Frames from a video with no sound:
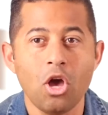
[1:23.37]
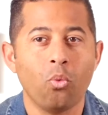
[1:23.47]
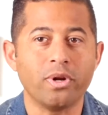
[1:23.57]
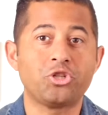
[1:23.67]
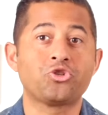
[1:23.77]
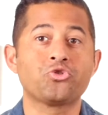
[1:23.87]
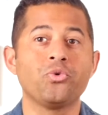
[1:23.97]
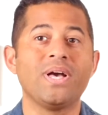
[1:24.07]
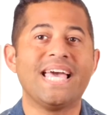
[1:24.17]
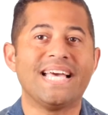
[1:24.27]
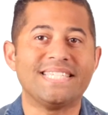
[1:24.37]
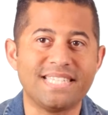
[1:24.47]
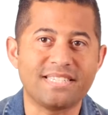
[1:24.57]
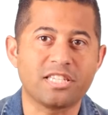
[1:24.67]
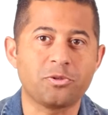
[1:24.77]
What is true is
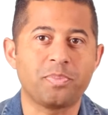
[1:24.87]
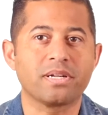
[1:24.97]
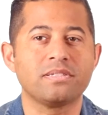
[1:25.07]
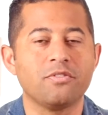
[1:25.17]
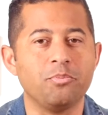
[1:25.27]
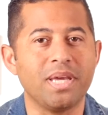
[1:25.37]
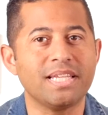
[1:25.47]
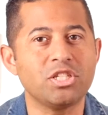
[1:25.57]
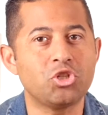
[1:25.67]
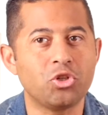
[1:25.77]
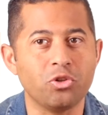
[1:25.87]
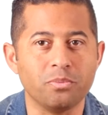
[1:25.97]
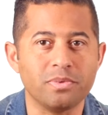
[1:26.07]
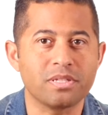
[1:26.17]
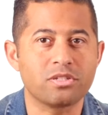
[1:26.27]
this experience of being
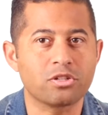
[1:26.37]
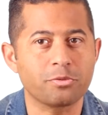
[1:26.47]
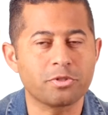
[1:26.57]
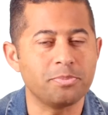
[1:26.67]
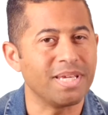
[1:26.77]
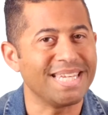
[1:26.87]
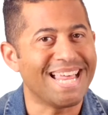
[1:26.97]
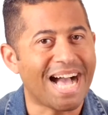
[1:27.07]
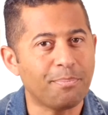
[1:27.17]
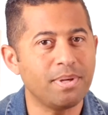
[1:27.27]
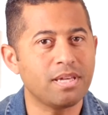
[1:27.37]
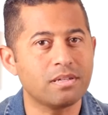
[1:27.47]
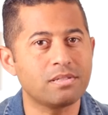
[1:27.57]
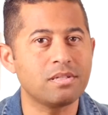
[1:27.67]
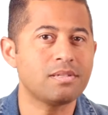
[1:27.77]
entombed disturbs me not
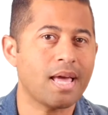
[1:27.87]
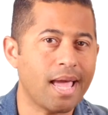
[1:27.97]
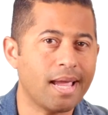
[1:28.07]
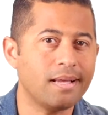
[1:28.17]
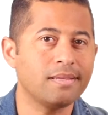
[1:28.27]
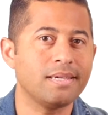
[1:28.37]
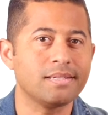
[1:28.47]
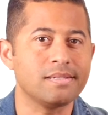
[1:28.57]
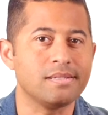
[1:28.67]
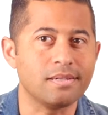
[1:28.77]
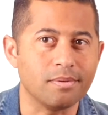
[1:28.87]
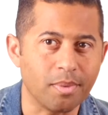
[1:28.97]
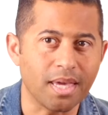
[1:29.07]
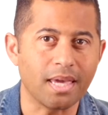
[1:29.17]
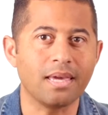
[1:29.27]
because it's alien to
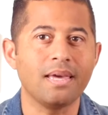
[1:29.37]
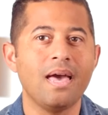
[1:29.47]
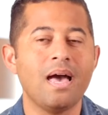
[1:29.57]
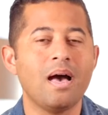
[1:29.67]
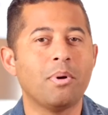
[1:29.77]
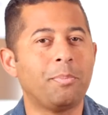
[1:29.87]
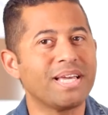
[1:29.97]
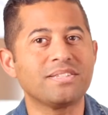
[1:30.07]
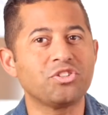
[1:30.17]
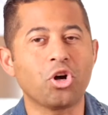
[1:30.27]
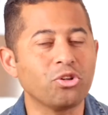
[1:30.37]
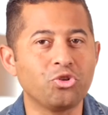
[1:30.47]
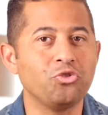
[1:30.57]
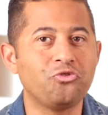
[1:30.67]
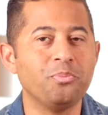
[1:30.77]
me, but because it's all
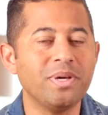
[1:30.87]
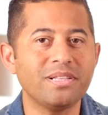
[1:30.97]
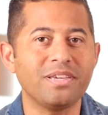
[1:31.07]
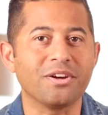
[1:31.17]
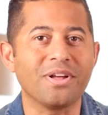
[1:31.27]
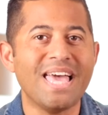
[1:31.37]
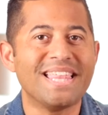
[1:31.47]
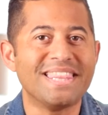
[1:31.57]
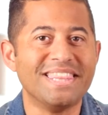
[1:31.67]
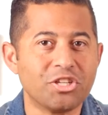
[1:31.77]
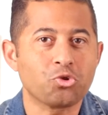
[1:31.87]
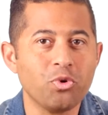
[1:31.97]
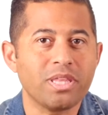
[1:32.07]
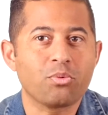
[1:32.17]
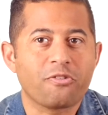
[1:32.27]
too familiar. This
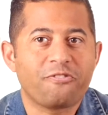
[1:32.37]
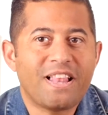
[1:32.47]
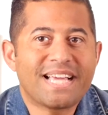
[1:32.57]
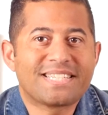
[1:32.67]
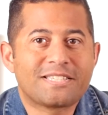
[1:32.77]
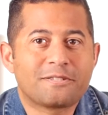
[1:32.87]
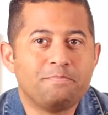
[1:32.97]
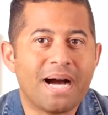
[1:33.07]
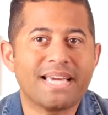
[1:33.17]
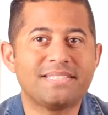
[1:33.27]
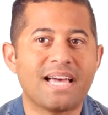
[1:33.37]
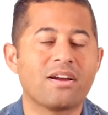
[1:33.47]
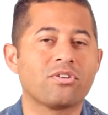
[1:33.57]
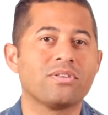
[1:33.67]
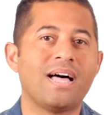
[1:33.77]
really reflects my
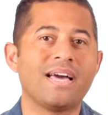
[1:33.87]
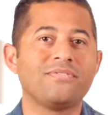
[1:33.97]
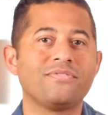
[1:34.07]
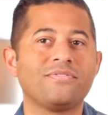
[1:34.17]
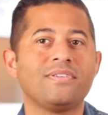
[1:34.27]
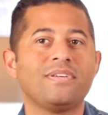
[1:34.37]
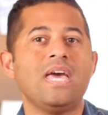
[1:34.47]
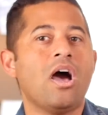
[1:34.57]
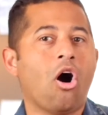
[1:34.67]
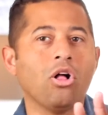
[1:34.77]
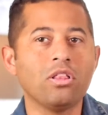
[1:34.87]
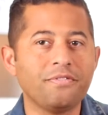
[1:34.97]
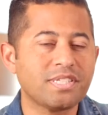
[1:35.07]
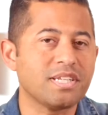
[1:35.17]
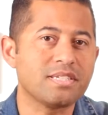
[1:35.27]
entire life. All of
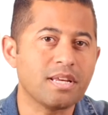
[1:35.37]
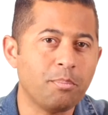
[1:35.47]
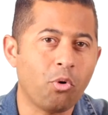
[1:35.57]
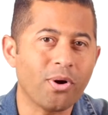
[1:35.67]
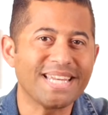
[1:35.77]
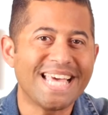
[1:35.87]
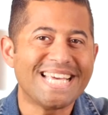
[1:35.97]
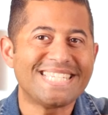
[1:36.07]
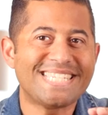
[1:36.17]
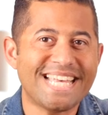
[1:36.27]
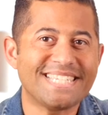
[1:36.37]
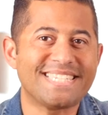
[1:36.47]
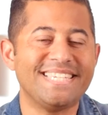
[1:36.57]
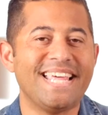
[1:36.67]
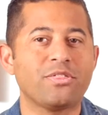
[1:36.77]
us at some point
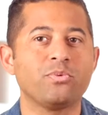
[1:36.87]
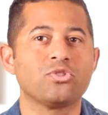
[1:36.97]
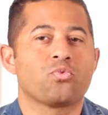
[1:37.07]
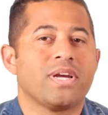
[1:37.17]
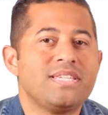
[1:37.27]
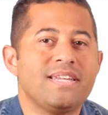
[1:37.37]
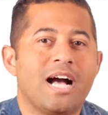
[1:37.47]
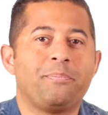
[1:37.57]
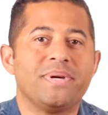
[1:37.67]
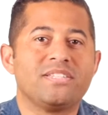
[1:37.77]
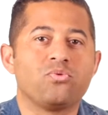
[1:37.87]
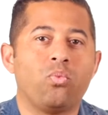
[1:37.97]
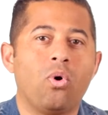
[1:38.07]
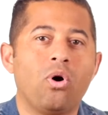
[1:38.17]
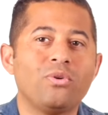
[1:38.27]
sensed death was raising up its
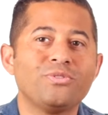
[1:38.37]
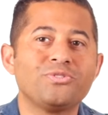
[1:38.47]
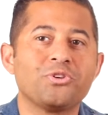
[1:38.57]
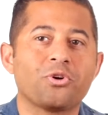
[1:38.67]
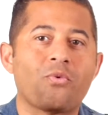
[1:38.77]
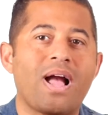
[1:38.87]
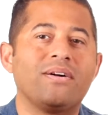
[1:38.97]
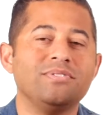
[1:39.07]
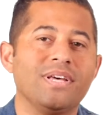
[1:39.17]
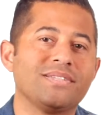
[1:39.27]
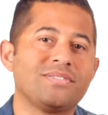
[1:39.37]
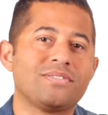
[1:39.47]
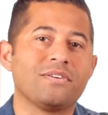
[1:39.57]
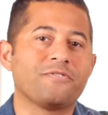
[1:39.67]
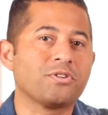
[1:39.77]
walls around us.
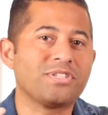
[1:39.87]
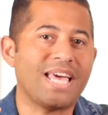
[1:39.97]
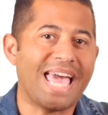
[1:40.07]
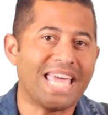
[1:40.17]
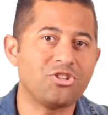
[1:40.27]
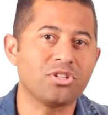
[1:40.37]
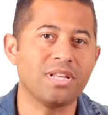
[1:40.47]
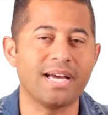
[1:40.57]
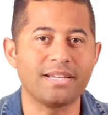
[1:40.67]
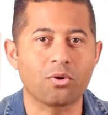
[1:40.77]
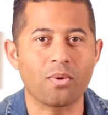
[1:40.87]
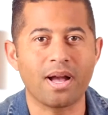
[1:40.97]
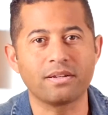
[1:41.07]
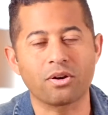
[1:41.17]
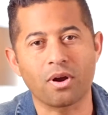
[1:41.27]
The first age line
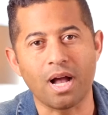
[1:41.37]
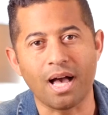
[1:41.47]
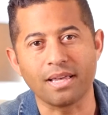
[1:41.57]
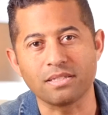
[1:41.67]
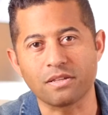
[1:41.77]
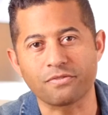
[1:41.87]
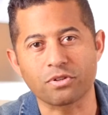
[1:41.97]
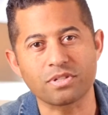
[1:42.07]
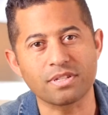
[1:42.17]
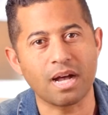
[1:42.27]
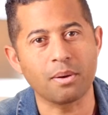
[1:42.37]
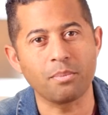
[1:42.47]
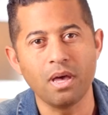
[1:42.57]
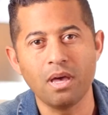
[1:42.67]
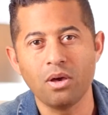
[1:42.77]
around our eyes. The first time
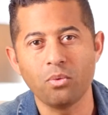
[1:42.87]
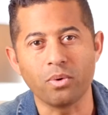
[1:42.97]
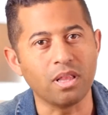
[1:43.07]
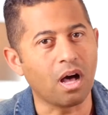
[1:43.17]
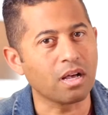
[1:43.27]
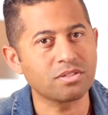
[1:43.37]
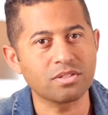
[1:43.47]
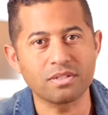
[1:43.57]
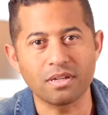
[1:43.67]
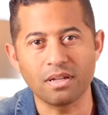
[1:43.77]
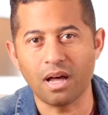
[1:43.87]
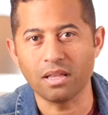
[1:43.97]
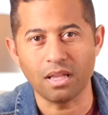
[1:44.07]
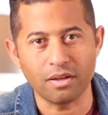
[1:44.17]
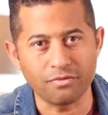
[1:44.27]
we lost a
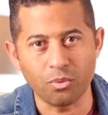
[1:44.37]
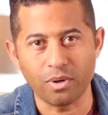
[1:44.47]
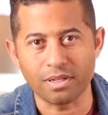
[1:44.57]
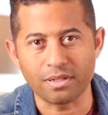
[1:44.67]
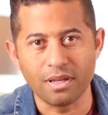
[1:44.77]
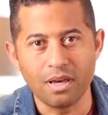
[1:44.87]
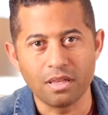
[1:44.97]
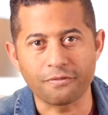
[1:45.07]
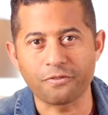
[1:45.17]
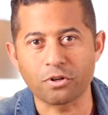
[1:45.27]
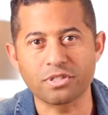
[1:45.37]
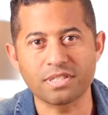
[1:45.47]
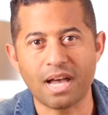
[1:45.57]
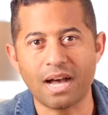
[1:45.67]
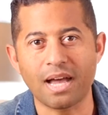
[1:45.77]
loved one. The first
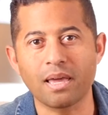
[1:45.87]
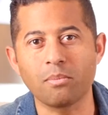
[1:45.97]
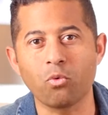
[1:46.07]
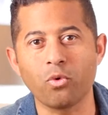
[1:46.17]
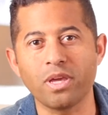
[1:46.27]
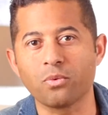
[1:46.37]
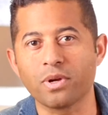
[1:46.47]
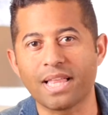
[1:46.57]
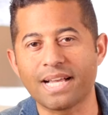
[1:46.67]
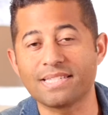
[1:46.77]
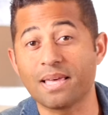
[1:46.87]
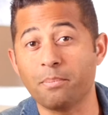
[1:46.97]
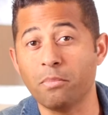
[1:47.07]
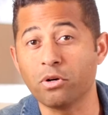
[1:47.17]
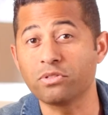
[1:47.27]
time we realized
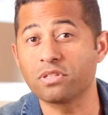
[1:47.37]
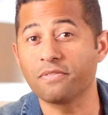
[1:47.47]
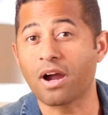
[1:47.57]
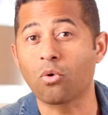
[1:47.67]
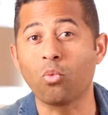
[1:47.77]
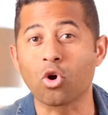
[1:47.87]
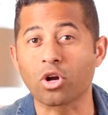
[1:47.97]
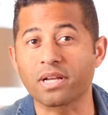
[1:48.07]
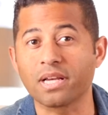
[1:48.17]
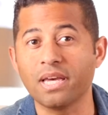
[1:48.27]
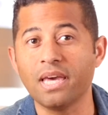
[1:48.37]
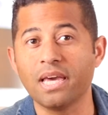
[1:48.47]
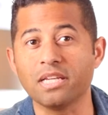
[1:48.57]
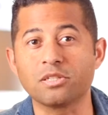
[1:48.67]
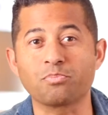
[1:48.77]
that most of our work
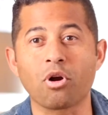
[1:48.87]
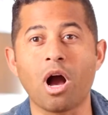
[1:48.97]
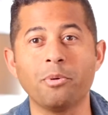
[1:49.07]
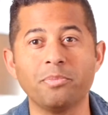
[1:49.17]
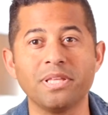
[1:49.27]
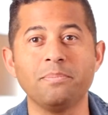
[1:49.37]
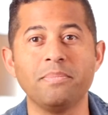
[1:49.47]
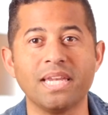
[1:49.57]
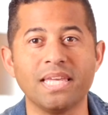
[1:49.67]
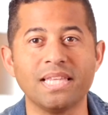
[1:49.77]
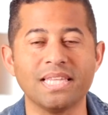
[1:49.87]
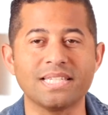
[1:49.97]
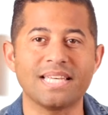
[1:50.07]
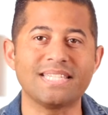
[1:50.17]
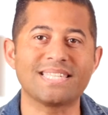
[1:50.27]
is probably
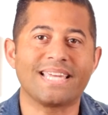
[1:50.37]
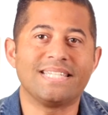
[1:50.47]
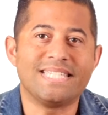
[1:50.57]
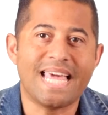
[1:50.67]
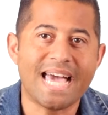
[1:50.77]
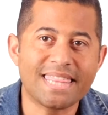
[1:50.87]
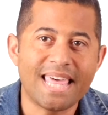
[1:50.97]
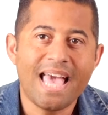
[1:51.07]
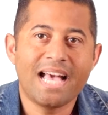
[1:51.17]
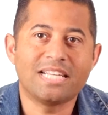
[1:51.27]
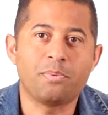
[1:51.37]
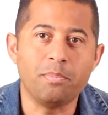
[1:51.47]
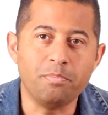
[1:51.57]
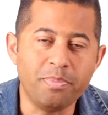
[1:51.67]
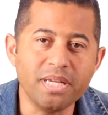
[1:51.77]
meaningless. It's like death has
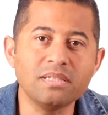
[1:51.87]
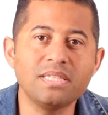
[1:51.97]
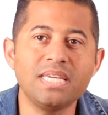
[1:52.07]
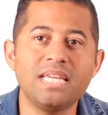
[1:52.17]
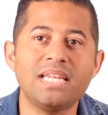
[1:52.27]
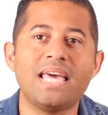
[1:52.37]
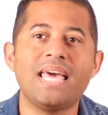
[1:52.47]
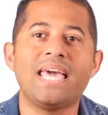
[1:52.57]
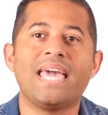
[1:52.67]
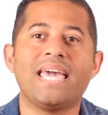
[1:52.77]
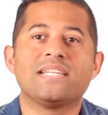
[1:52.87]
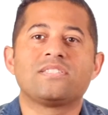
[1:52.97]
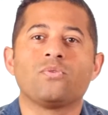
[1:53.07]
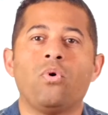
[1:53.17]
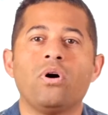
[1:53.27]
been building
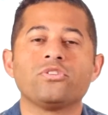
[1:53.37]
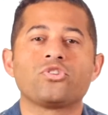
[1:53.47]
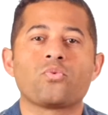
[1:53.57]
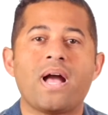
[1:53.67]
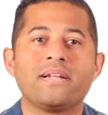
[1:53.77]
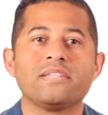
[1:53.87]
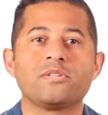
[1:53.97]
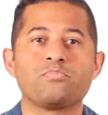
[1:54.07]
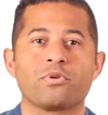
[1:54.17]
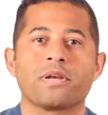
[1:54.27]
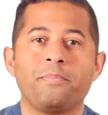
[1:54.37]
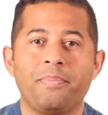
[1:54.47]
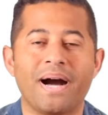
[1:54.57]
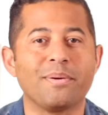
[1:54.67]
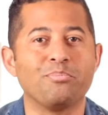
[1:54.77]
its walls around us brick
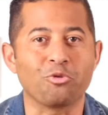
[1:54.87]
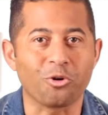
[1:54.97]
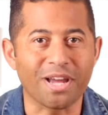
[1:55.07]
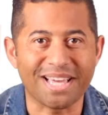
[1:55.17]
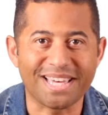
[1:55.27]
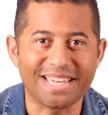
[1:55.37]
by brick.